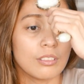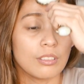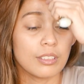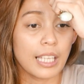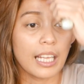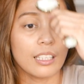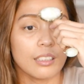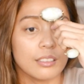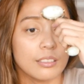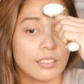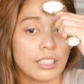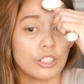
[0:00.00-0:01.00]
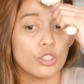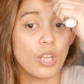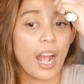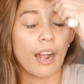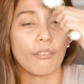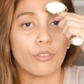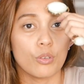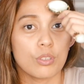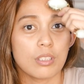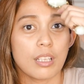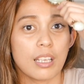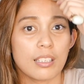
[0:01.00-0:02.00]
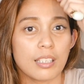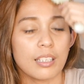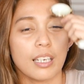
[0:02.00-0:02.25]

to tell that you have those things